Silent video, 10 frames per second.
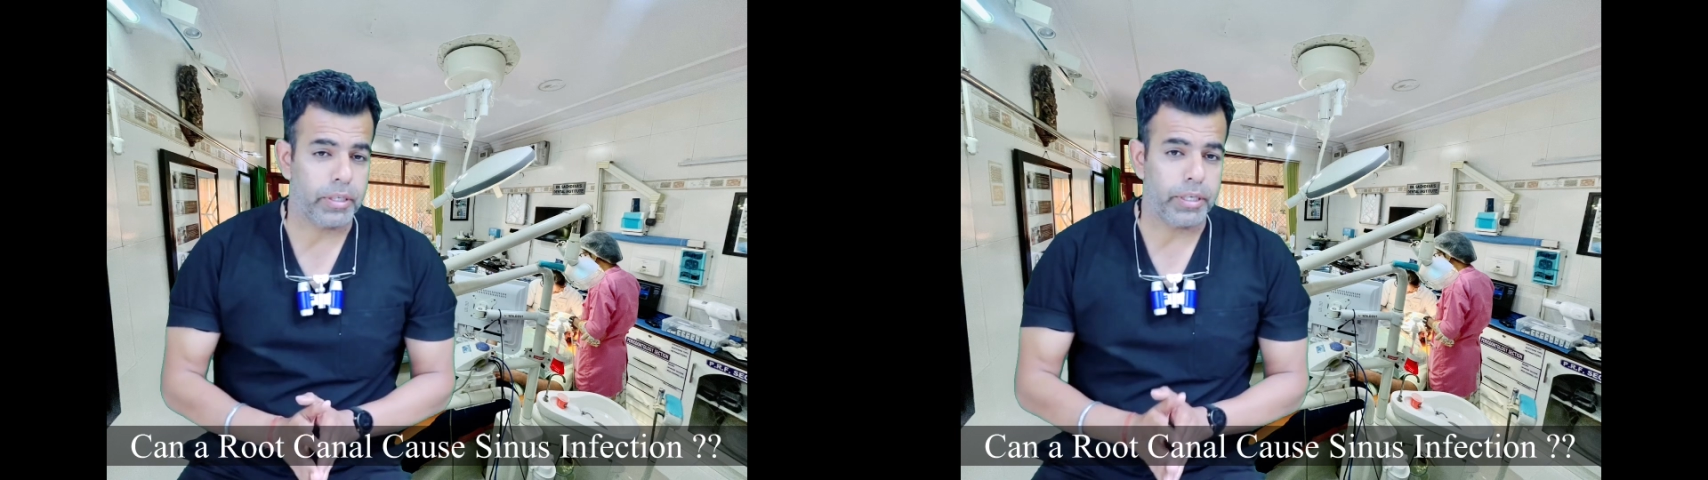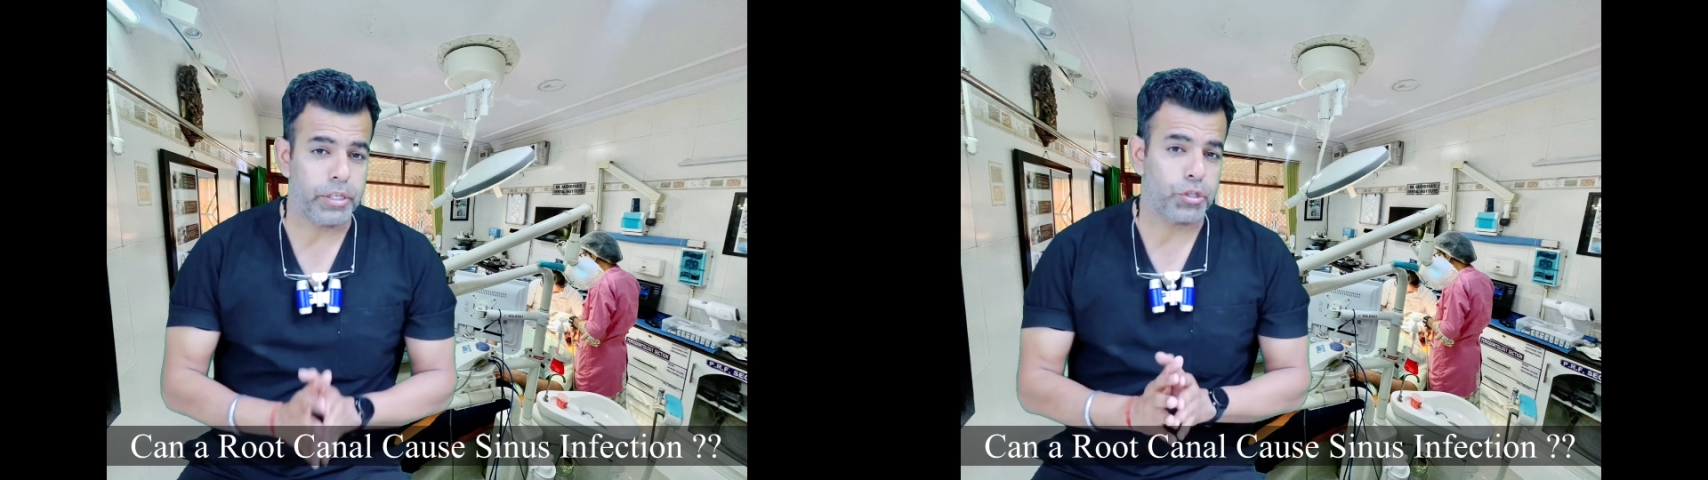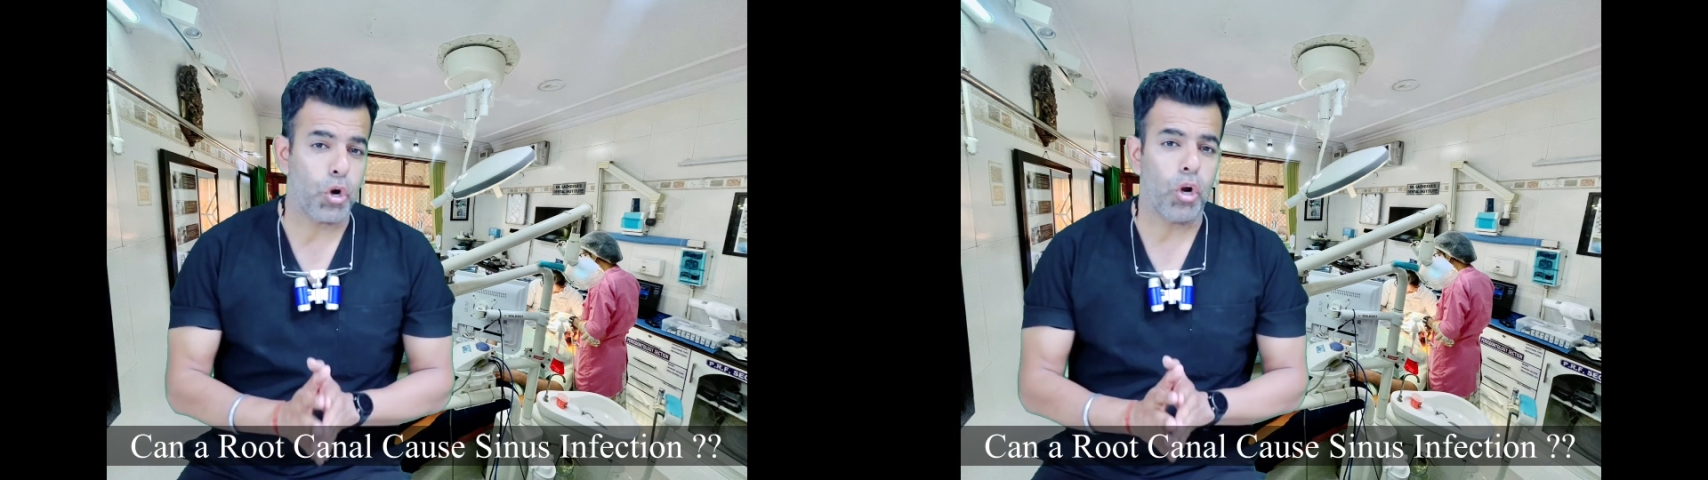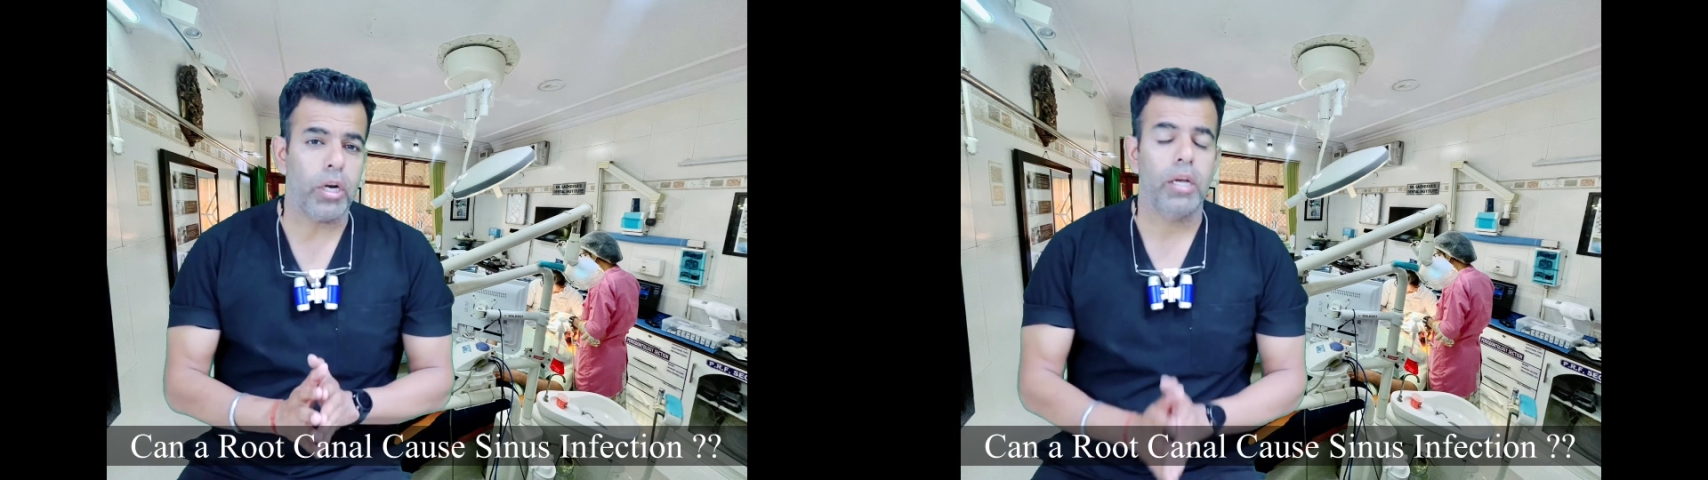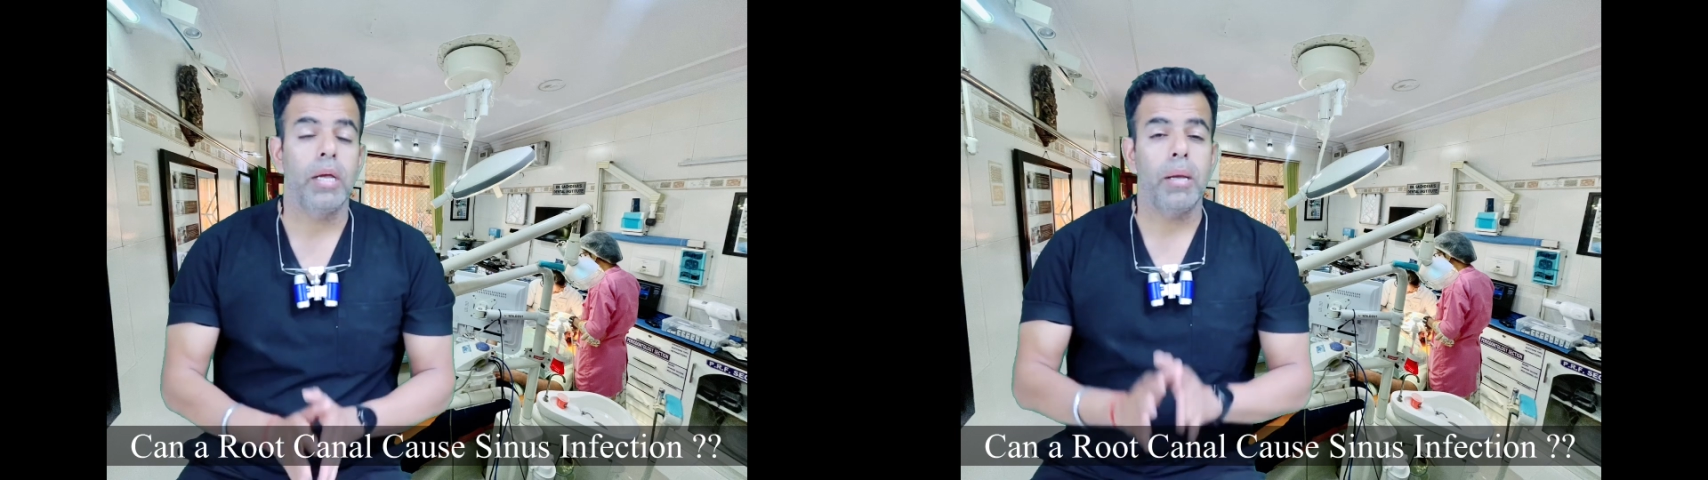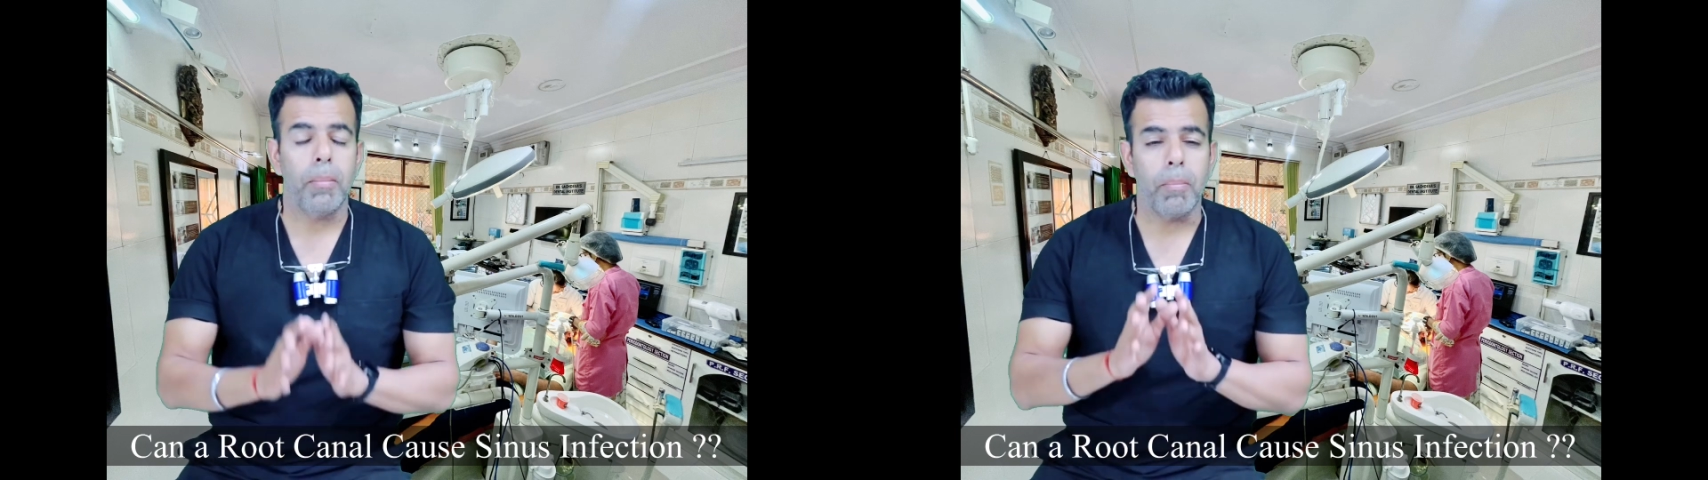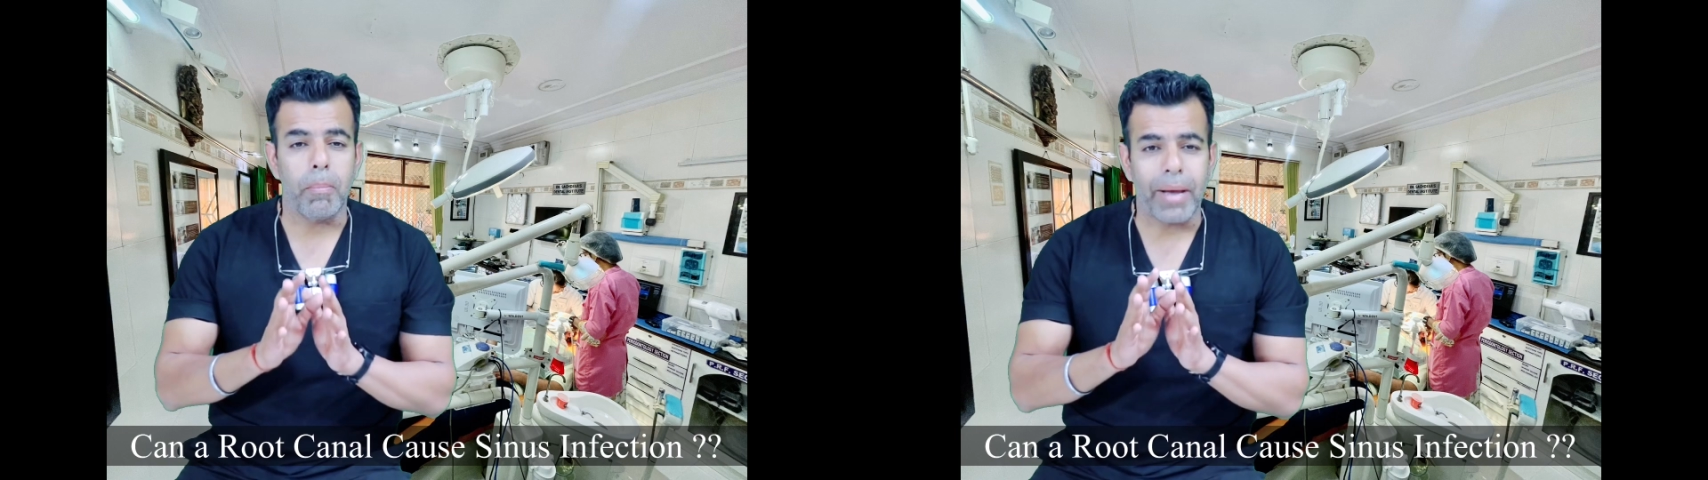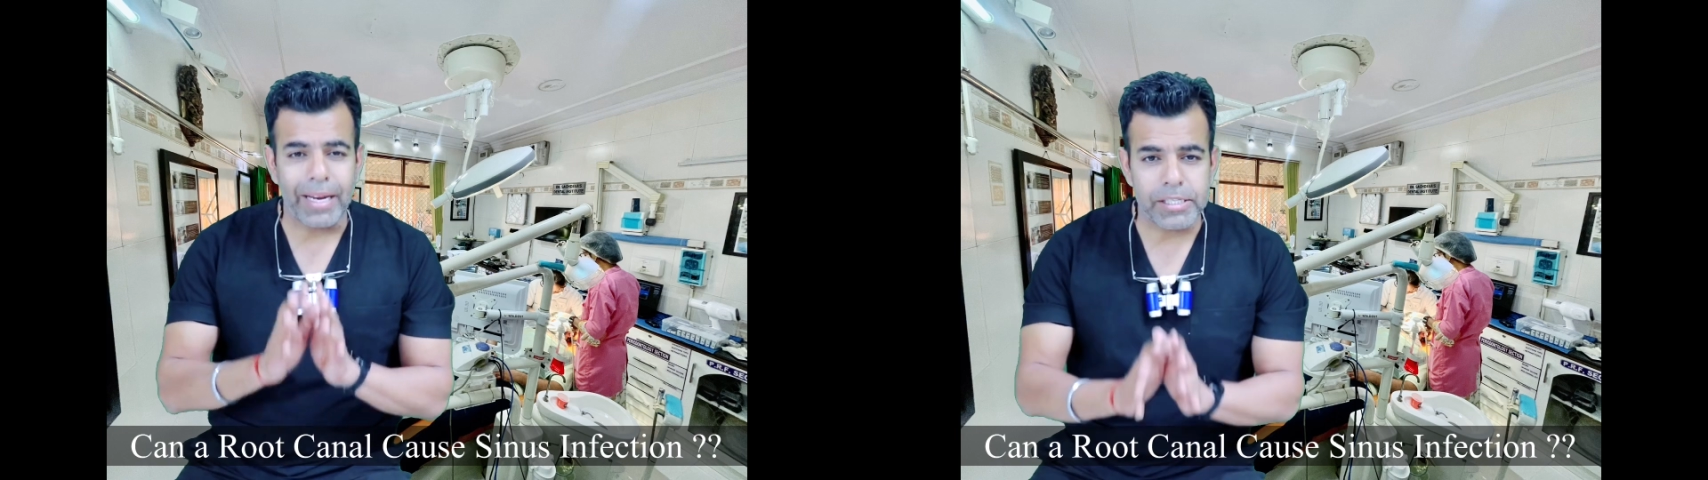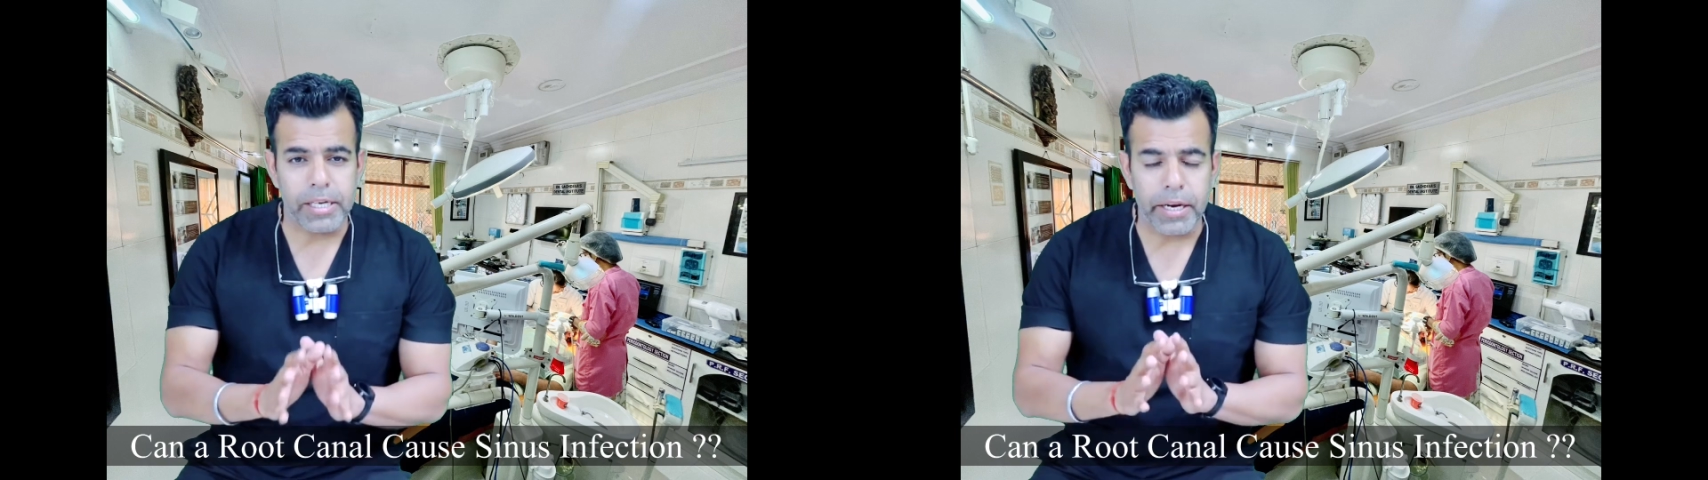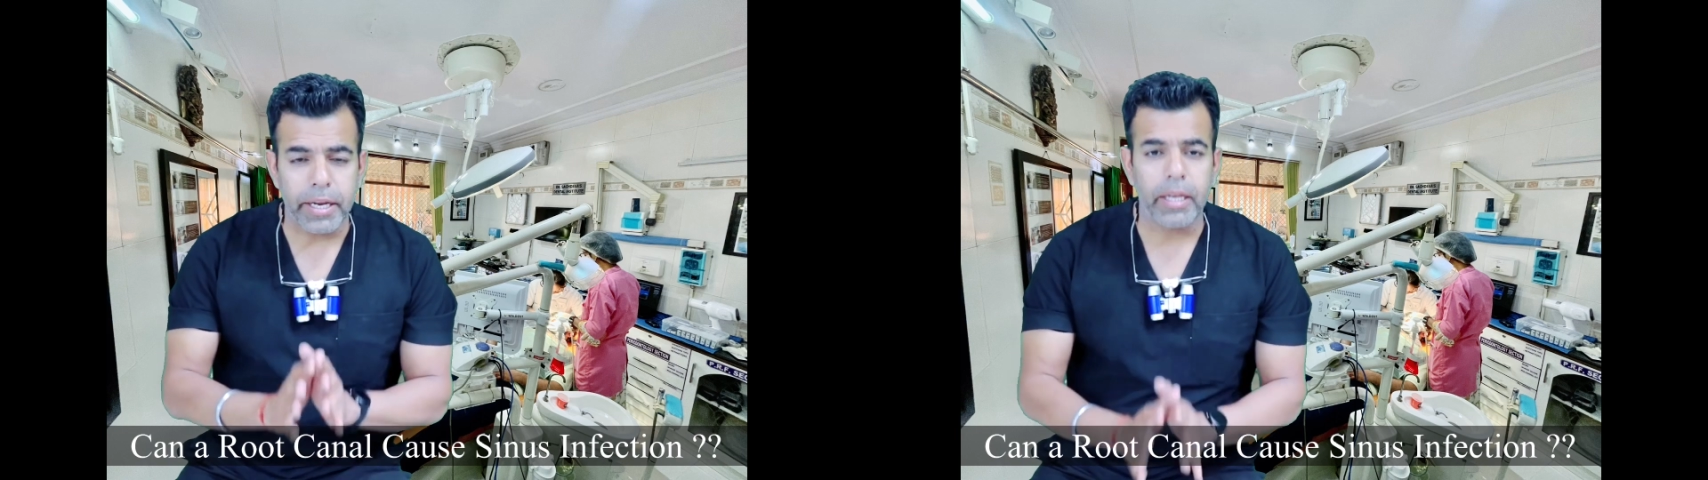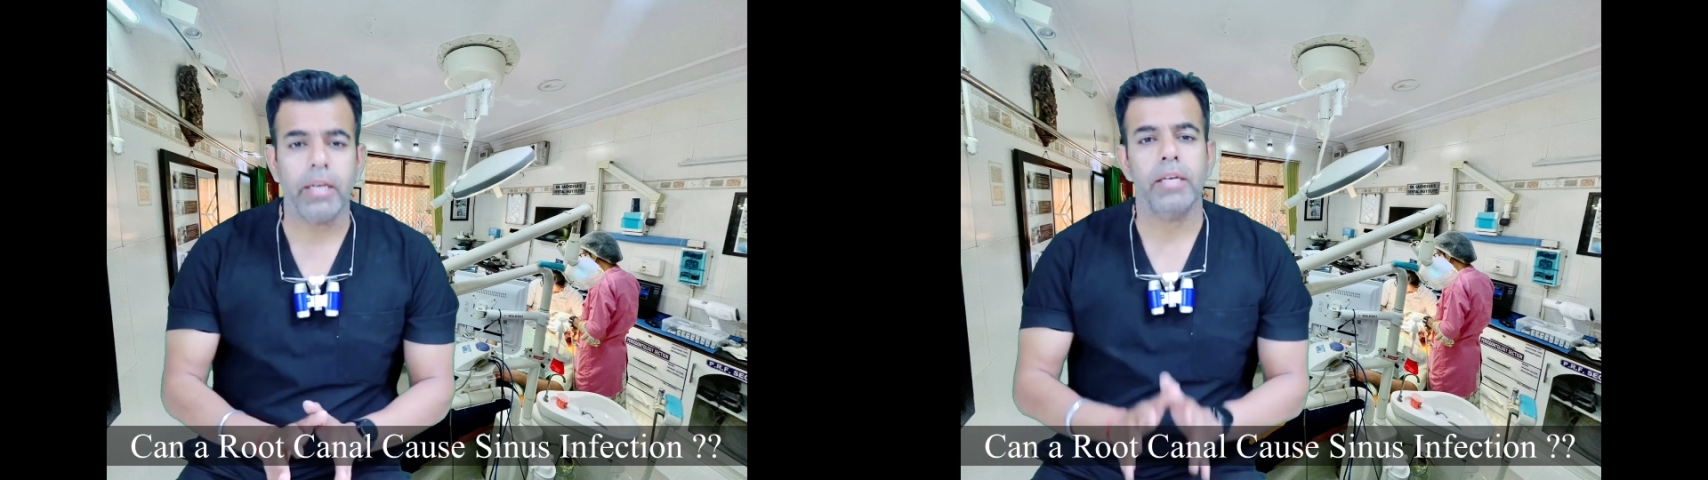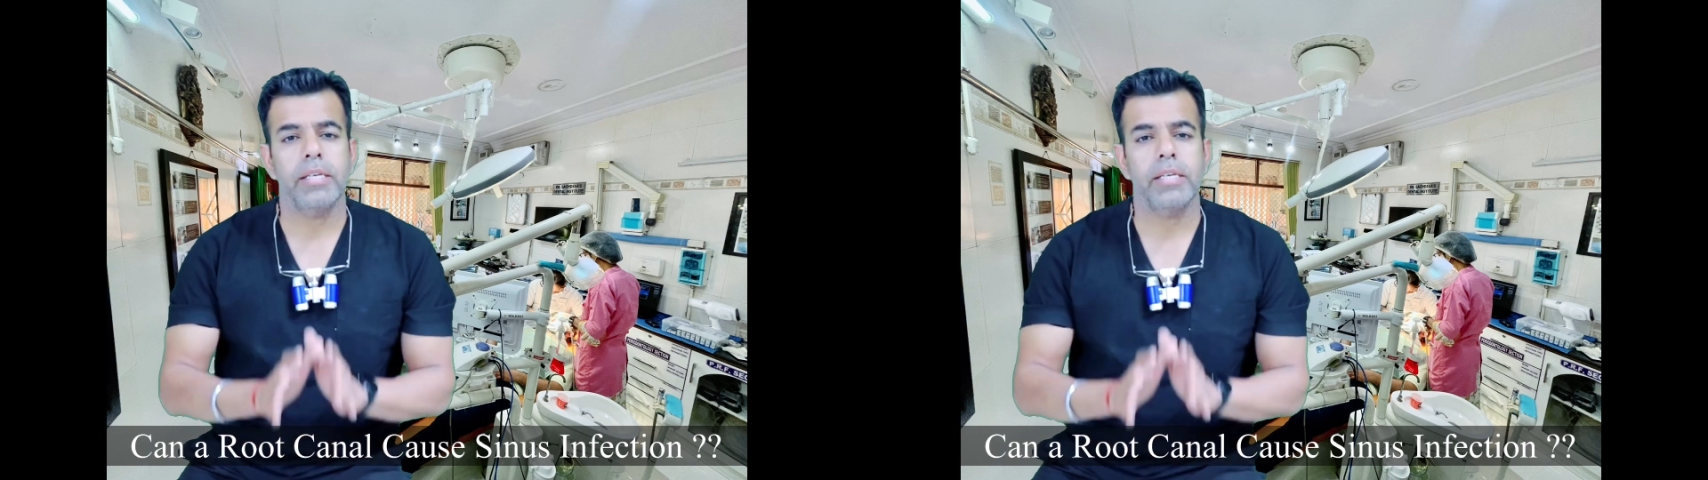It is called maxillary